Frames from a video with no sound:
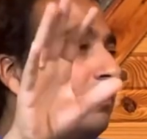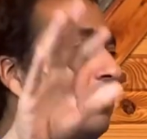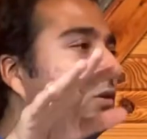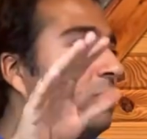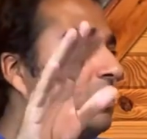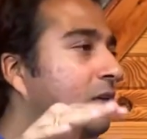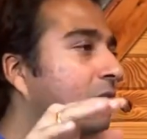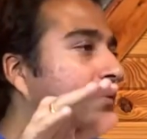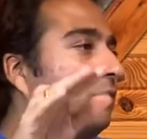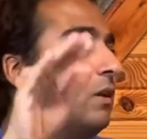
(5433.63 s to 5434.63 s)
for
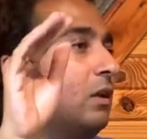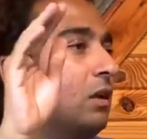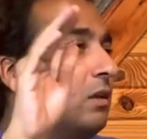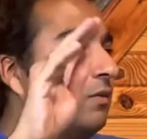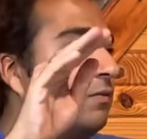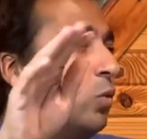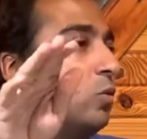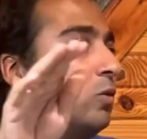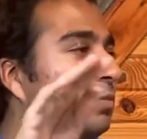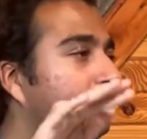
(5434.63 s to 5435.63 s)
yourself the
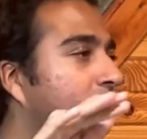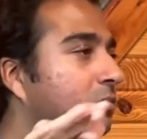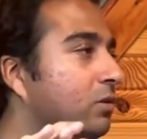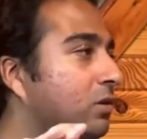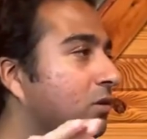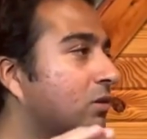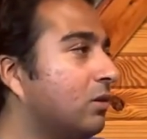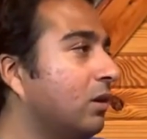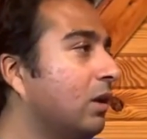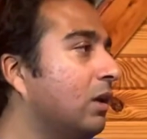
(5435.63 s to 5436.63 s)
Four Noble Truths.